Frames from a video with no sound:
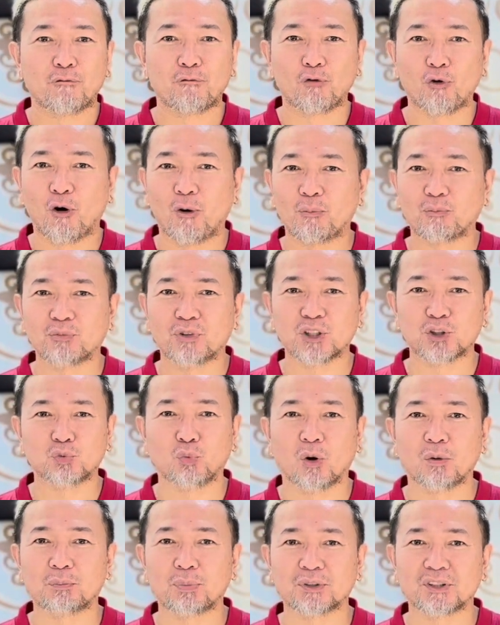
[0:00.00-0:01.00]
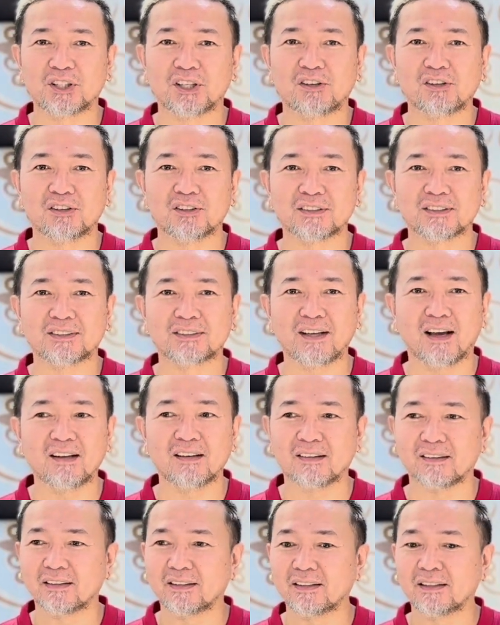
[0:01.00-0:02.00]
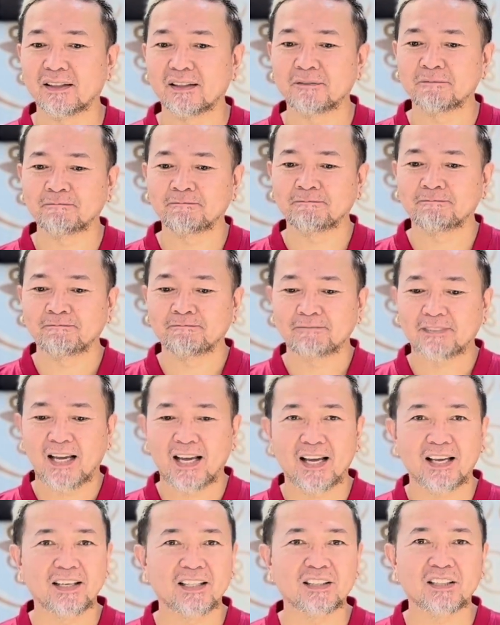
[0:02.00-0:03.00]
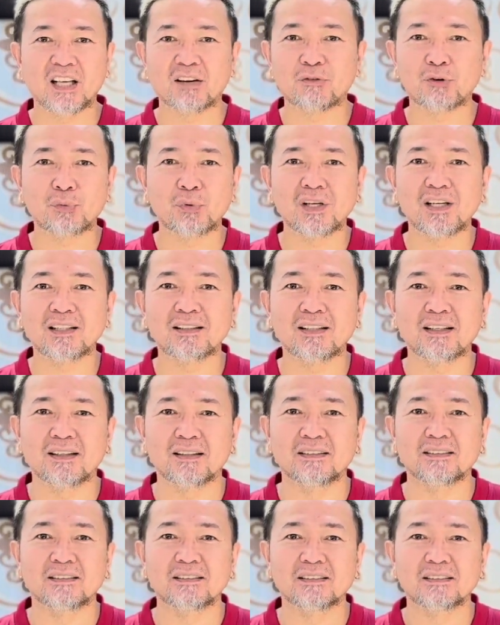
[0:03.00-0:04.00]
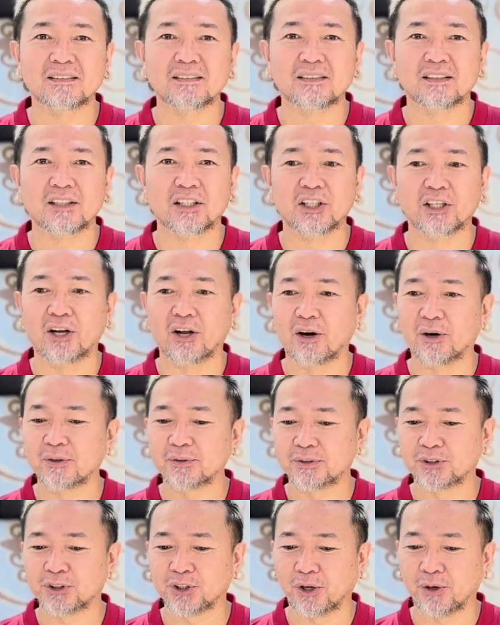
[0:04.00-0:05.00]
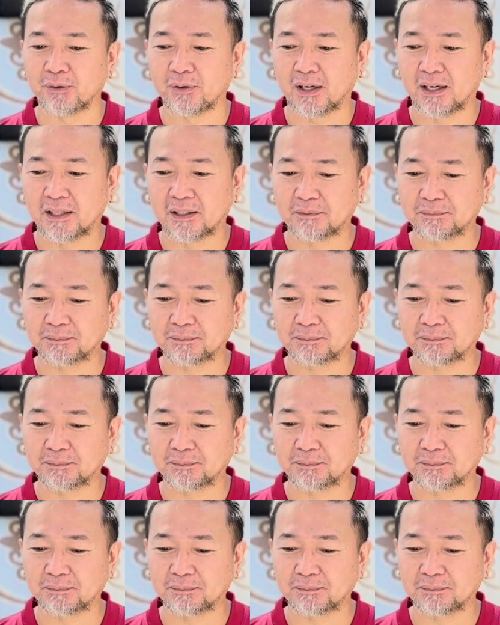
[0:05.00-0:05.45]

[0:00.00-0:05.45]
from this one particular seller, and it never really did, you know. So